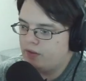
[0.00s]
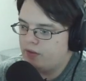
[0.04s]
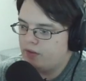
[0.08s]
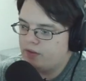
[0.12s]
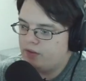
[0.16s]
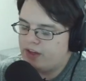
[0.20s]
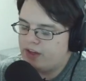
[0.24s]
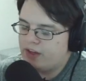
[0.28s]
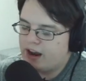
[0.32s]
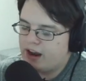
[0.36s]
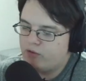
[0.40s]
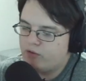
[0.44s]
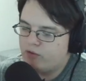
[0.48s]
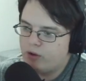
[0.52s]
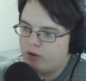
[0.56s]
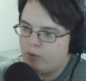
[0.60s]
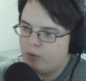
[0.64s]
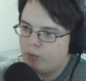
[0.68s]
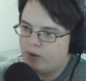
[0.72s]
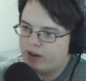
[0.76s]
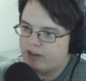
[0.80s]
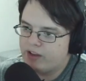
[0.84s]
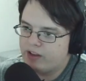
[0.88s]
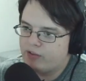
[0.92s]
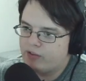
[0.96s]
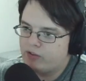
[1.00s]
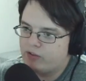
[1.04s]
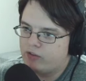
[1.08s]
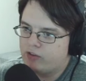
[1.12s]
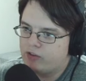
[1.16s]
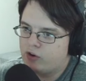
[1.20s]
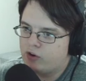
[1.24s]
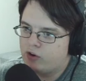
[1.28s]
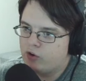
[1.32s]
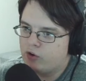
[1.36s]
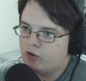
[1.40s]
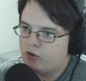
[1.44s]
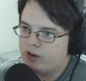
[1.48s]
I really wouldn't
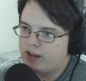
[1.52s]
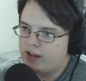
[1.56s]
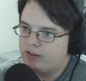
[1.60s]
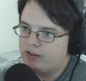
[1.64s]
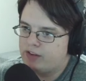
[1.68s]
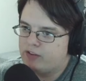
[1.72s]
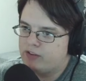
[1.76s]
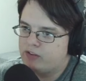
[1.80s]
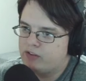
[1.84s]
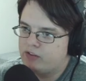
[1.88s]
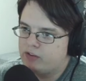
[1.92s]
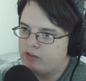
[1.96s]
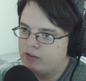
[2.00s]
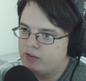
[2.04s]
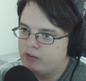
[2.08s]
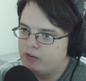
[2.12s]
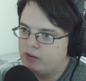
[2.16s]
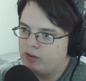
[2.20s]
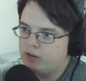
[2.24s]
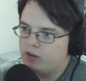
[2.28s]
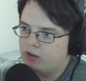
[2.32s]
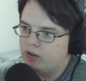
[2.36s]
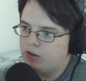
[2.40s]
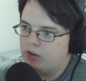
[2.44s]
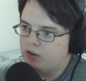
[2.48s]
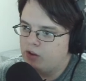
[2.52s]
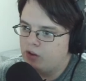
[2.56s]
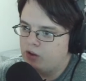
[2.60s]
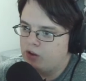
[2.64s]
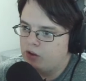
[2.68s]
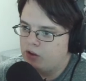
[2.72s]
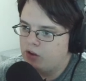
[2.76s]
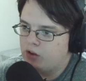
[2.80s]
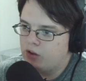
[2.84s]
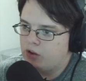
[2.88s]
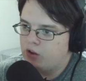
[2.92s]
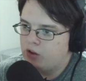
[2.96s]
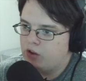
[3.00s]
consider it,
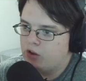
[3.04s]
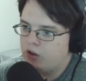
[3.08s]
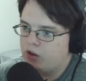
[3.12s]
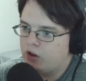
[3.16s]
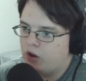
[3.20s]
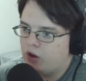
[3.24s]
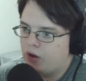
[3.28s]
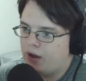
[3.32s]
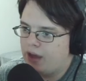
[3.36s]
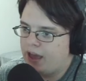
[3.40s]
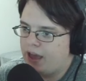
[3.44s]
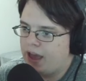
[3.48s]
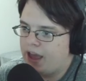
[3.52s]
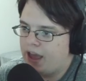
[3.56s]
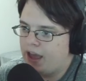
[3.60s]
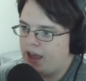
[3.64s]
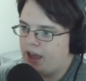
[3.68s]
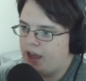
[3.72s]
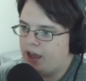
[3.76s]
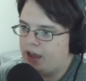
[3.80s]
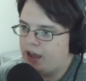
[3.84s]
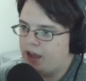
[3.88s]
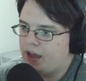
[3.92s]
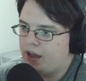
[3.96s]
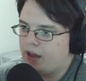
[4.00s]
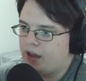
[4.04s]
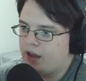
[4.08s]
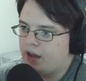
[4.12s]
a